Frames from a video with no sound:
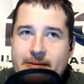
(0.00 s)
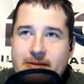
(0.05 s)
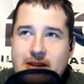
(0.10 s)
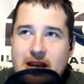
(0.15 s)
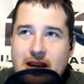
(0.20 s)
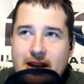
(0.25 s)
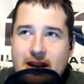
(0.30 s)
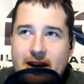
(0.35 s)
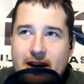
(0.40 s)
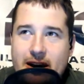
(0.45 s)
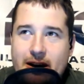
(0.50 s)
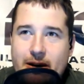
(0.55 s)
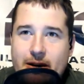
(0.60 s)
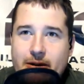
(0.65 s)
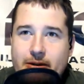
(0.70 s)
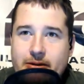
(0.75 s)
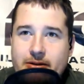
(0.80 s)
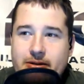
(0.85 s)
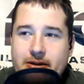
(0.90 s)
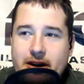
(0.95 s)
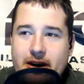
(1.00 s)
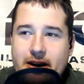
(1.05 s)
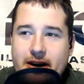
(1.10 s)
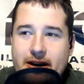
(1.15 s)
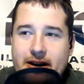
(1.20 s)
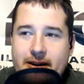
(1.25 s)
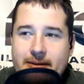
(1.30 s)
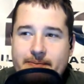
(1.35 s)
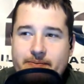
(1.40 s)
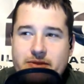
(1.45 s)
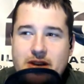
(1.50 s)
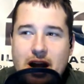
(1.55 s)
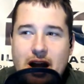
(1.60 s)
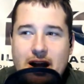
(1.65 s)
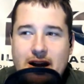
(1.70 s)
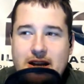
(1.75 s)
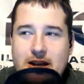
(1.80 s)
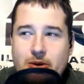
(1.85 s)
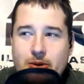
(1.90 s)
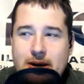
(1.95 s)
you know um,
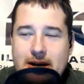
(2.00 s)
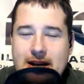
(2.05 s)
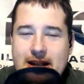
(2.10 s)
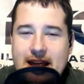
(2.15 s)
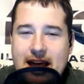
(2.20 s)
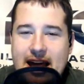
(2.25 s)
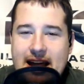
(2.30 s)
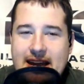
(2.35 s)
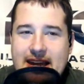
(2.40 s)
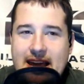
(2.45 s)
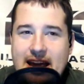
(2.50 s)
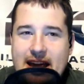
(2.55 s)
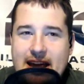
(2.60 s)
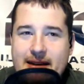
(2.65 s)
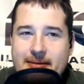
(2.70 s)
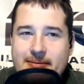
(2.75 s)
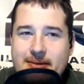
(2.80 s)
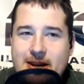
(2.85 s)
talk you into that game.